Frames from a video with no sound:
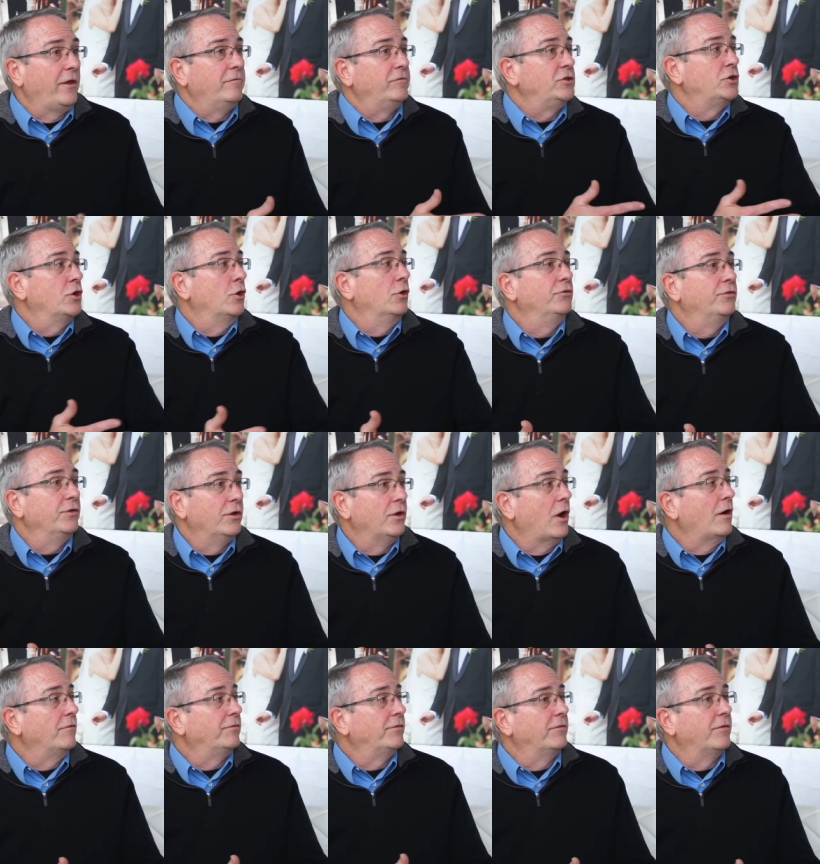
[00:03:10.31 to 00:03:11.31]
that they've
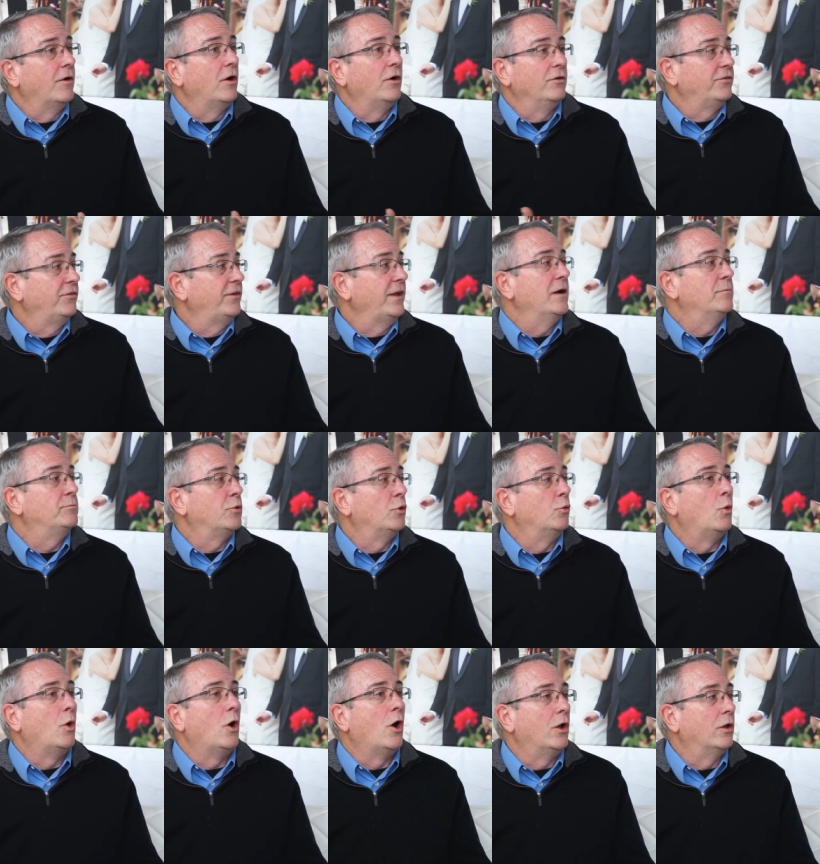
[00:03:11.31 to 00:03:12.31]
chosen off of our
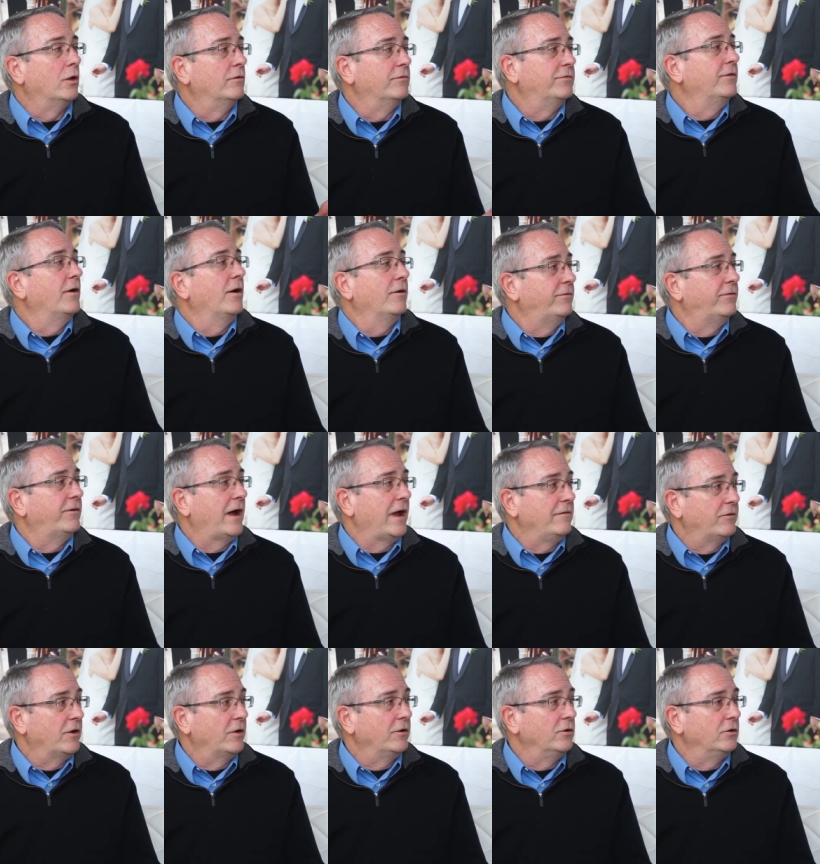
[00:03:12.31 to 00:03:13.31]
sample wall of, of
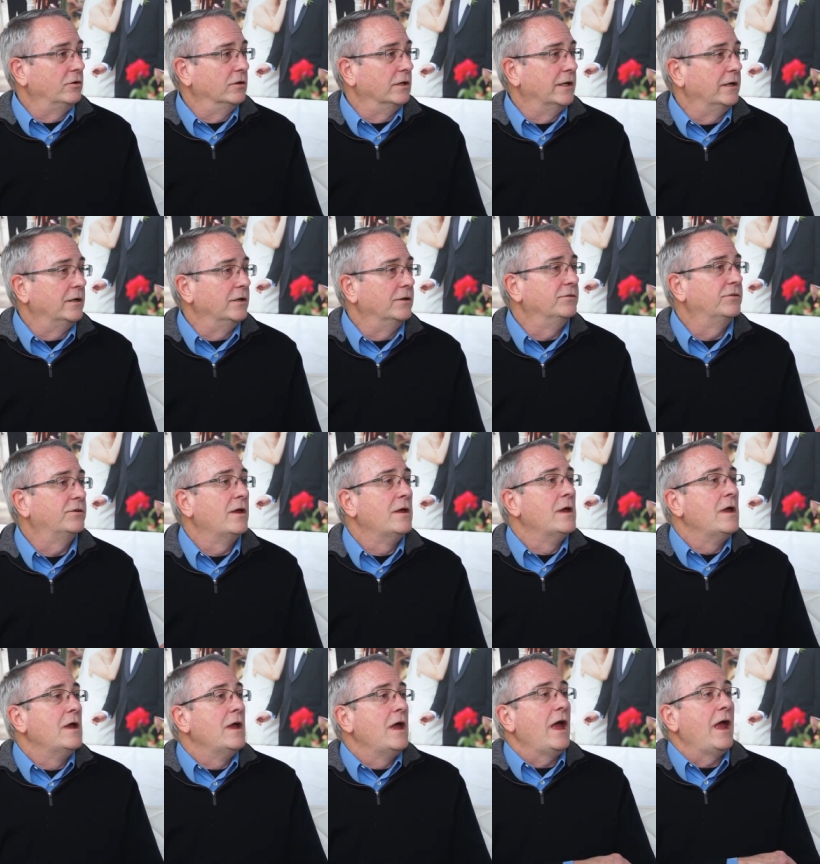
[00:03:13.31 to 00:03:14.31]
500
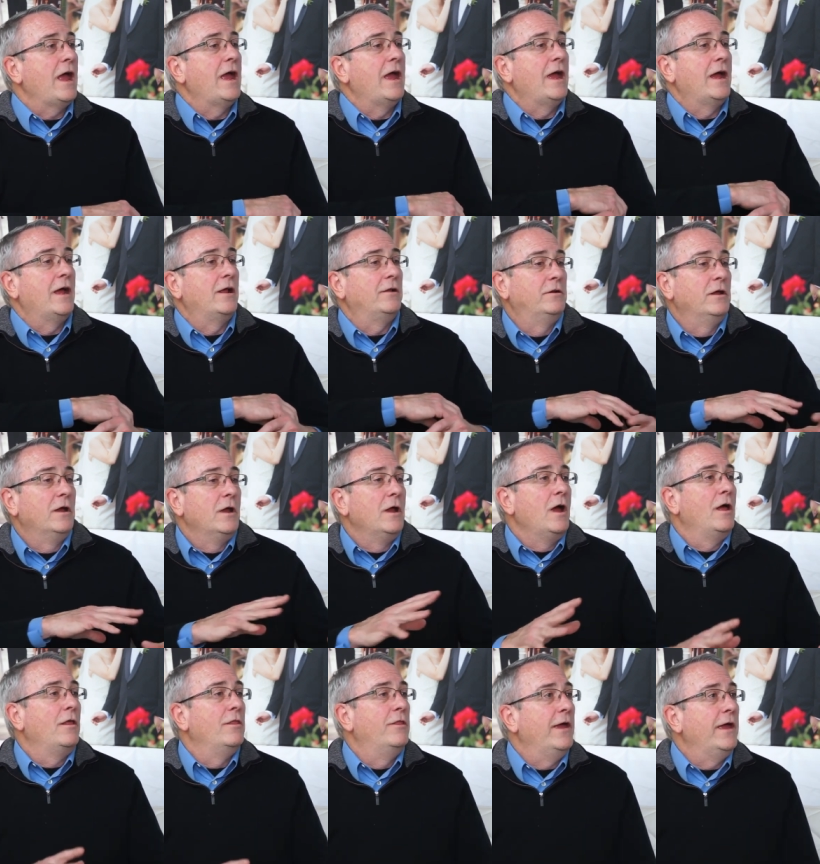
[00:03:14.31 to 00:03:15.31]
linens, mm-hmm. and
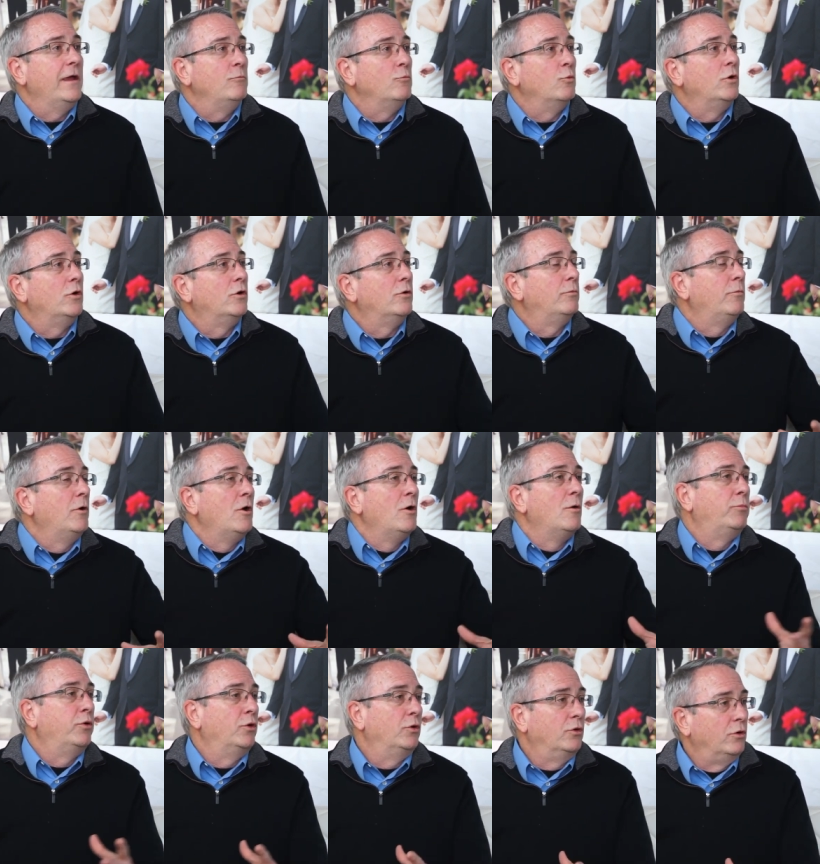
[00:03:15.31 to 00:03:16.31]
then we'll
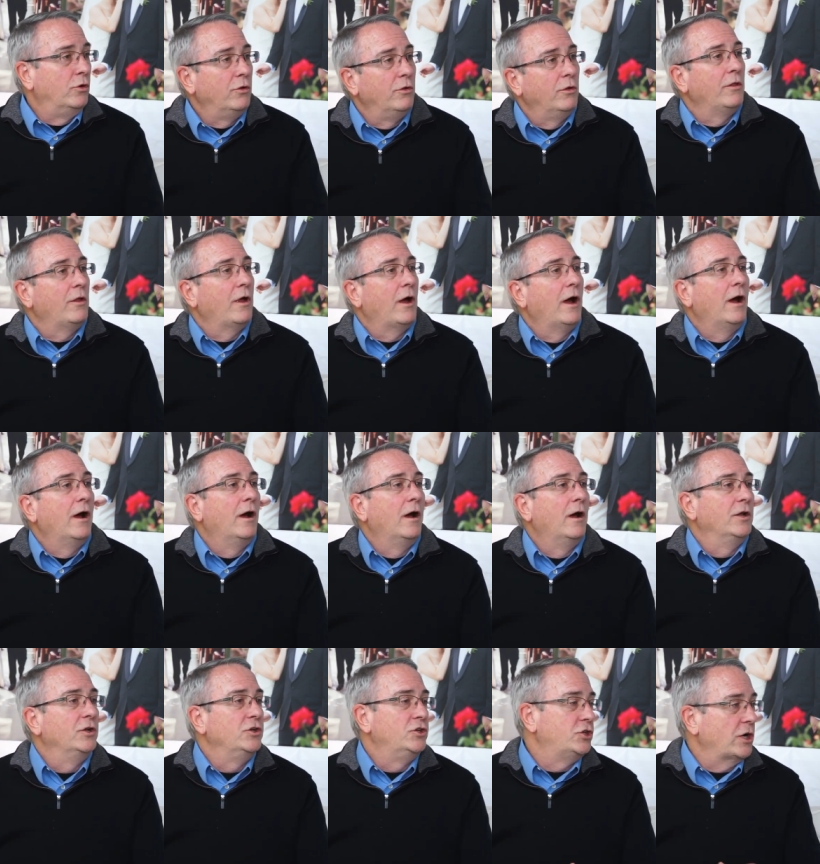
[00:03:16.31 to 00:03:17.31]
pull
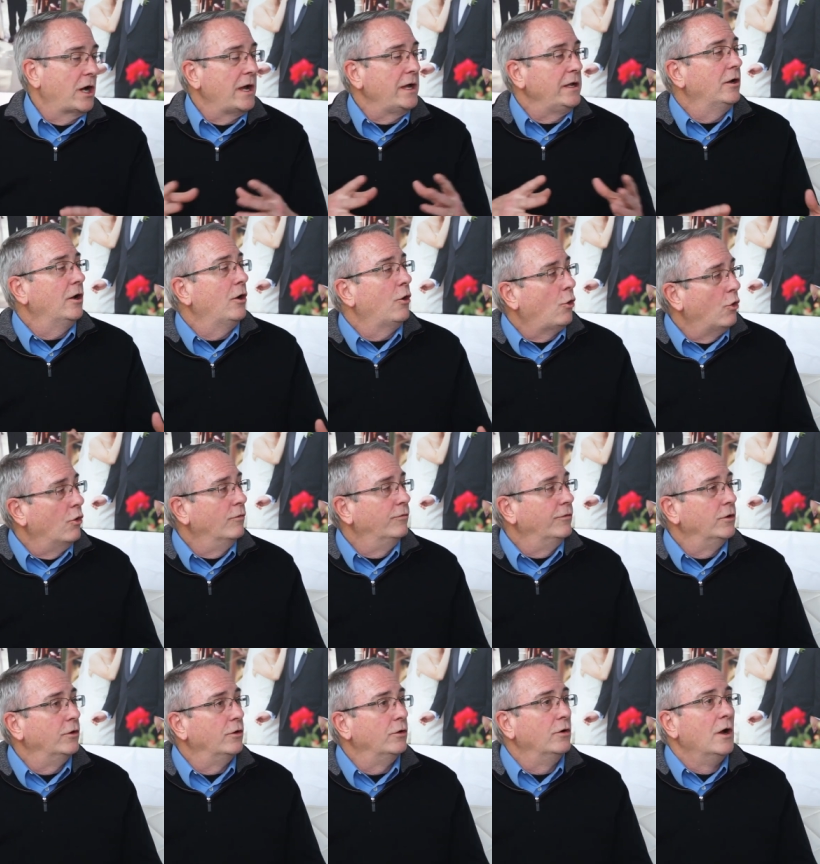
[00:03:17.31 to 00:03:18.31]
uh, china
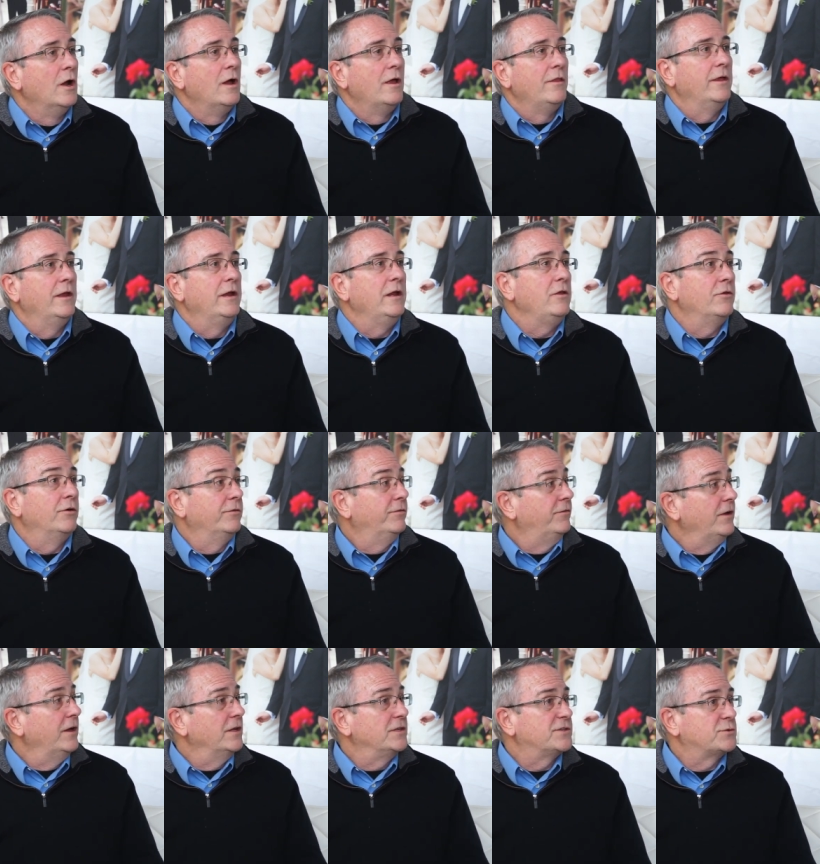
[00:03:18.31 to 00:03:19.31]
over that
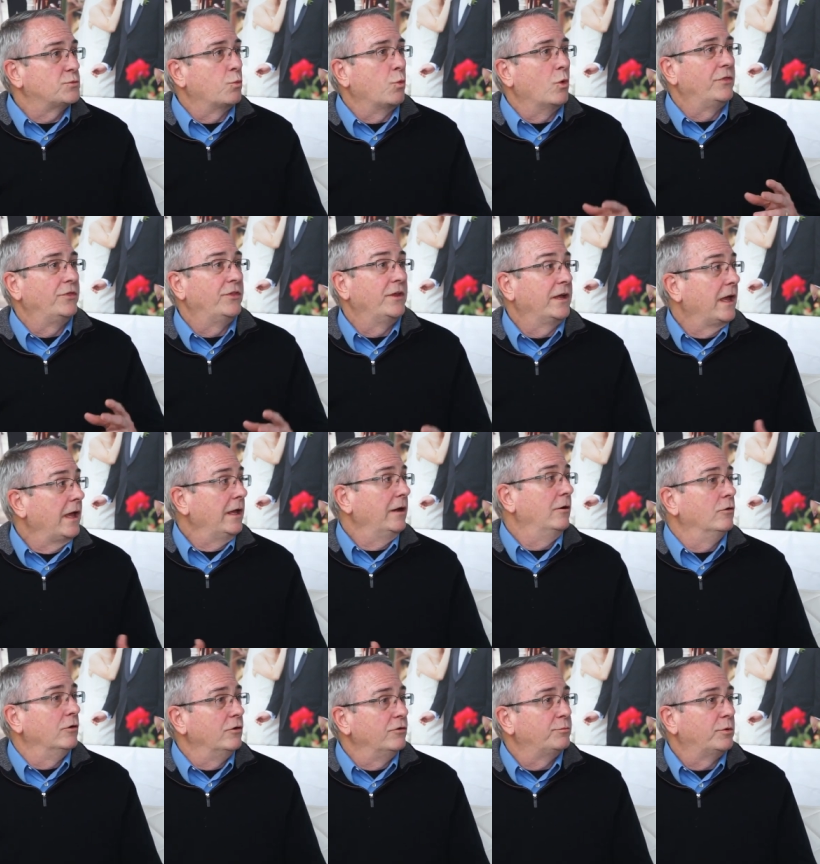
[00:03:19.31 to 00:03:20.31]
either fits what the
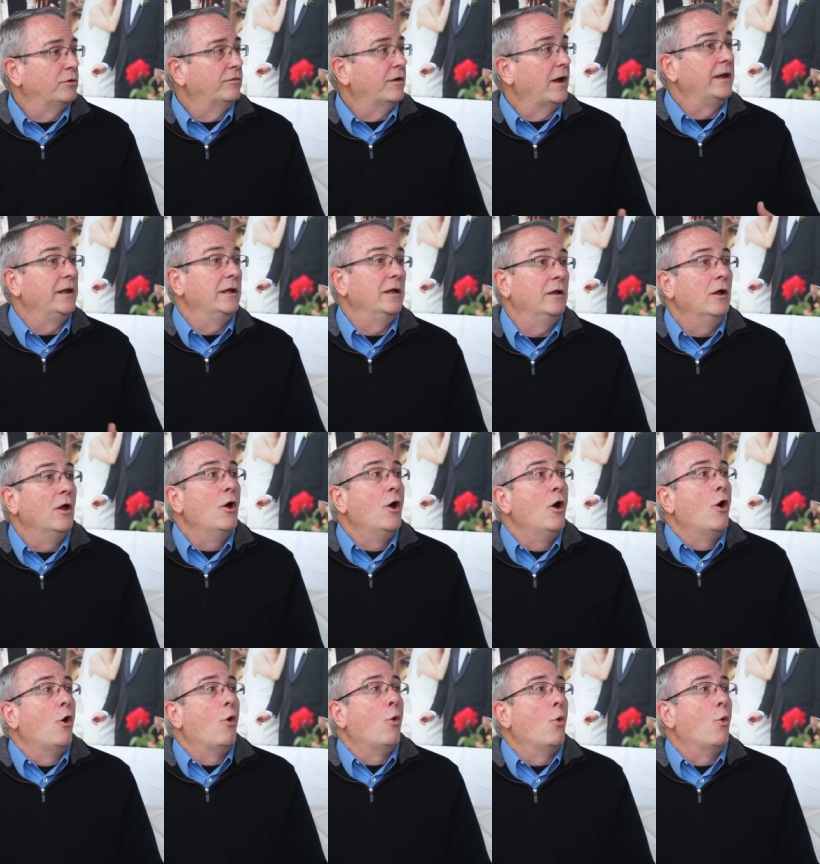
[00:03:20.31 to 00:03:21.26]
caterer is providing,